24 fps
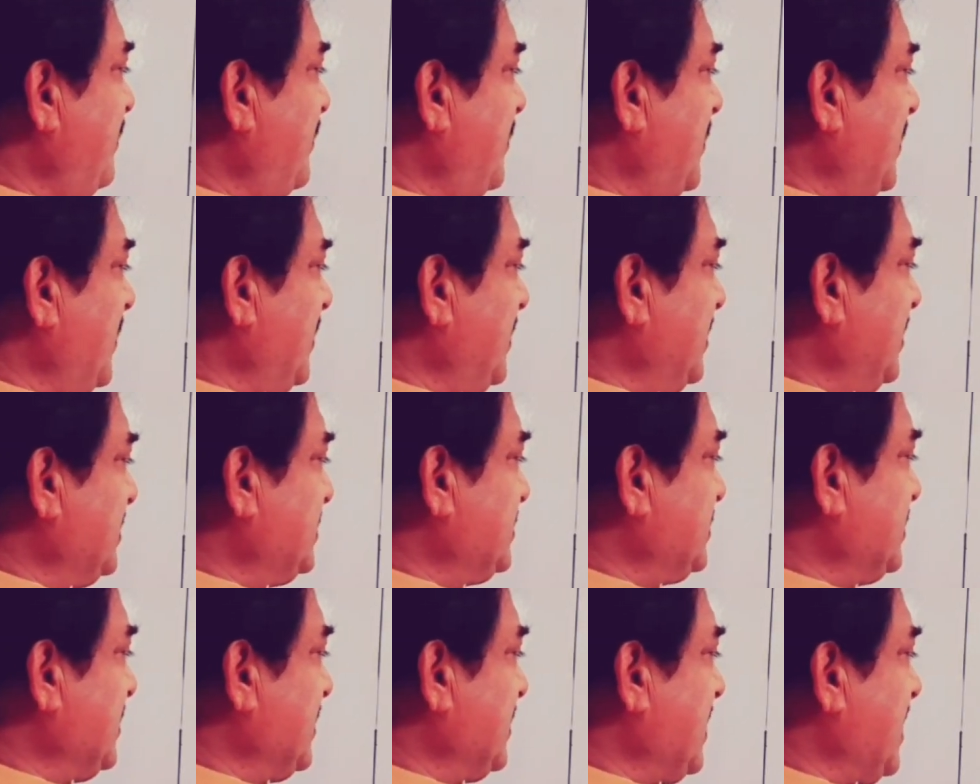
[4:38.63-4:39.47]

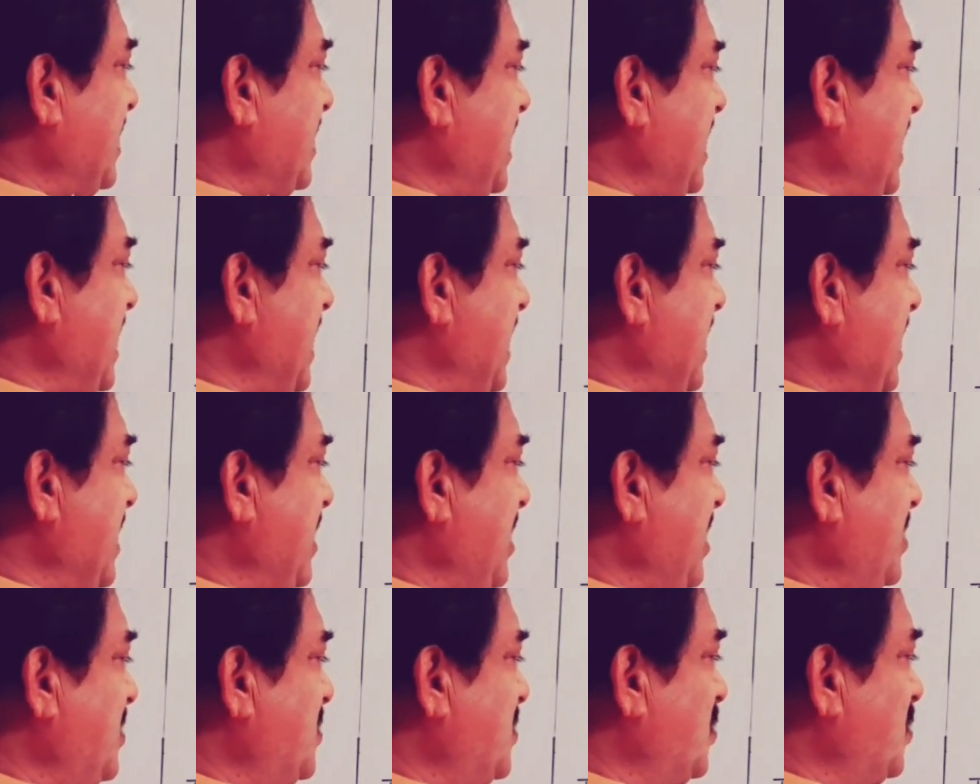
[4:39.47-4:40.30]
plus a
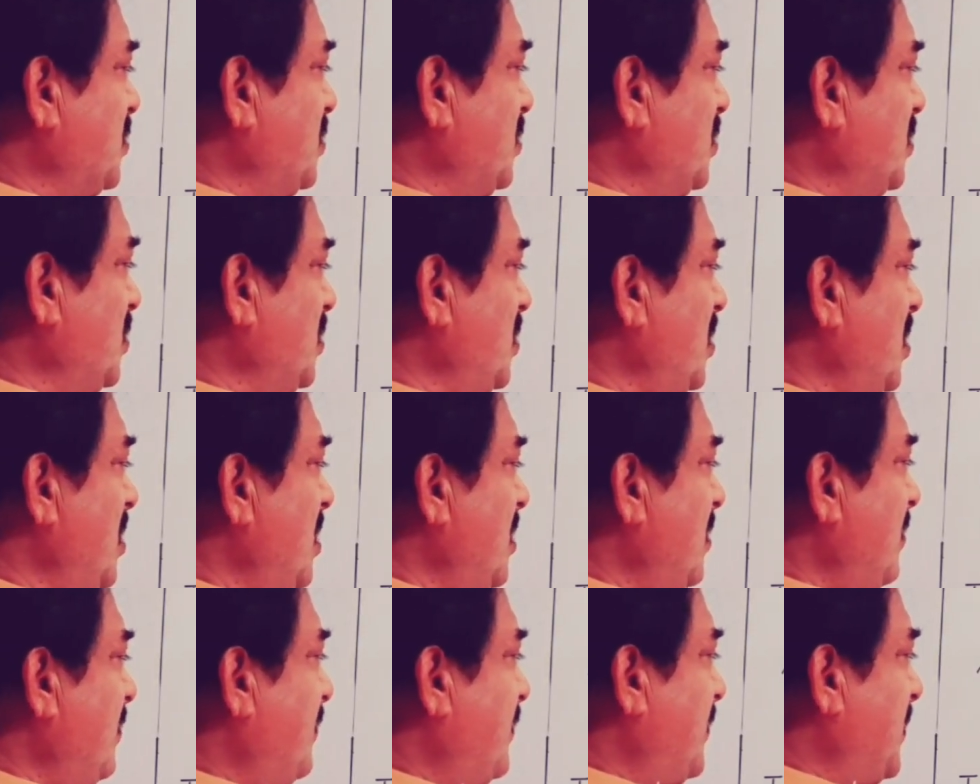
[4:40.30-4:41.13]
Ke2
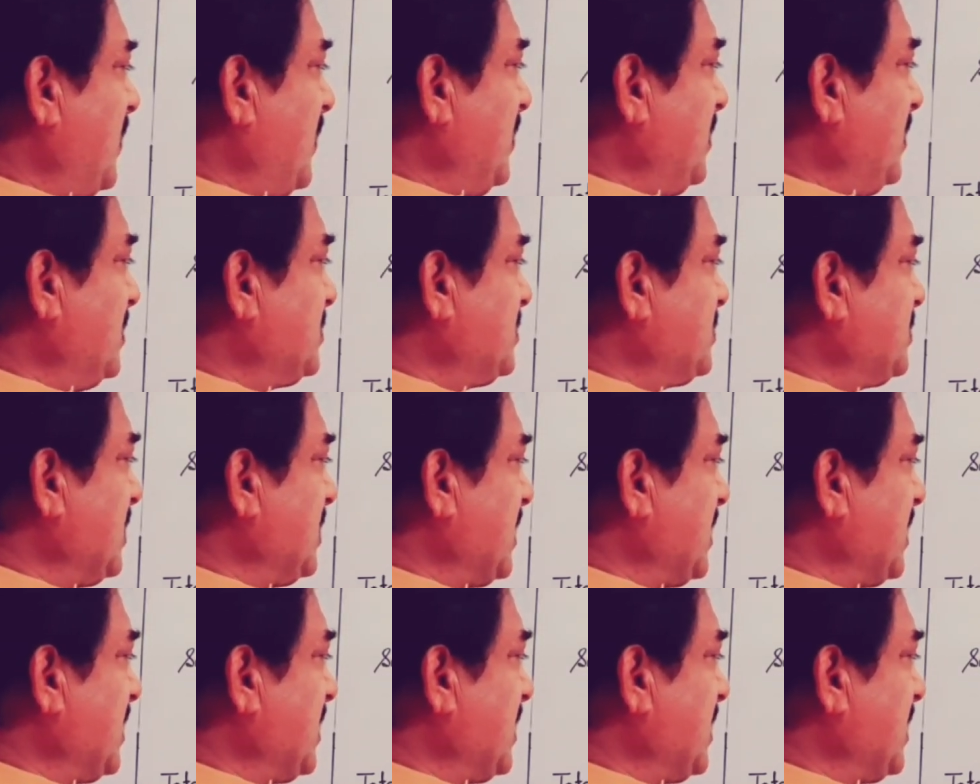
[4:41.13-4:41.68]
plus a